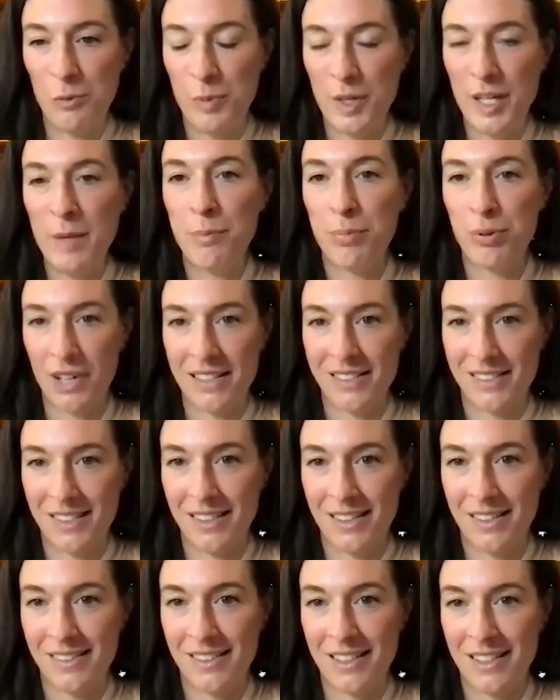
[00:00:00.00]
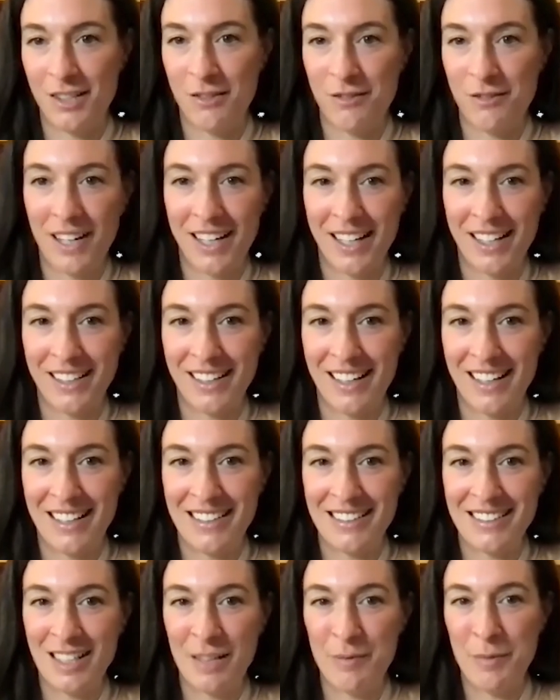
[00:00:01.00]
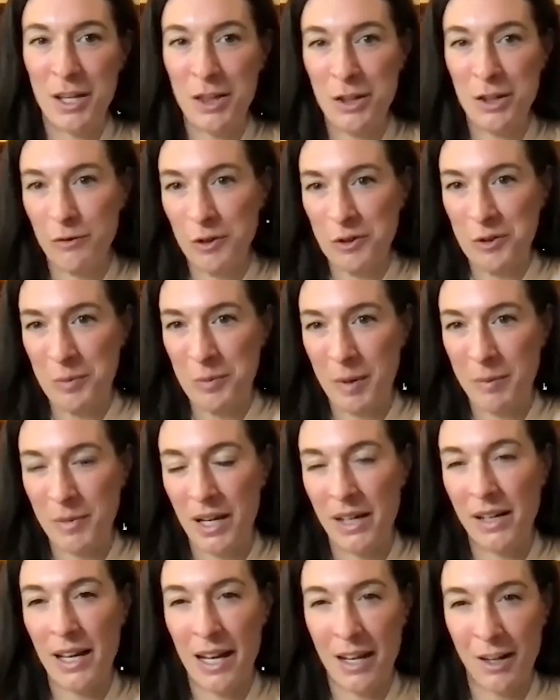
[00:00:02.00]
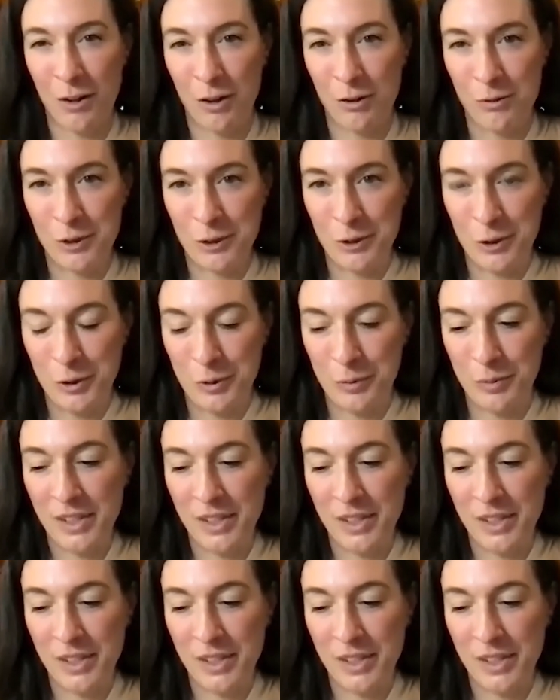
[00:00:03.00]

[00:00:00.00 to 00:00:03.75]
be present and to recognize I'm in the room, I'm not out of the room.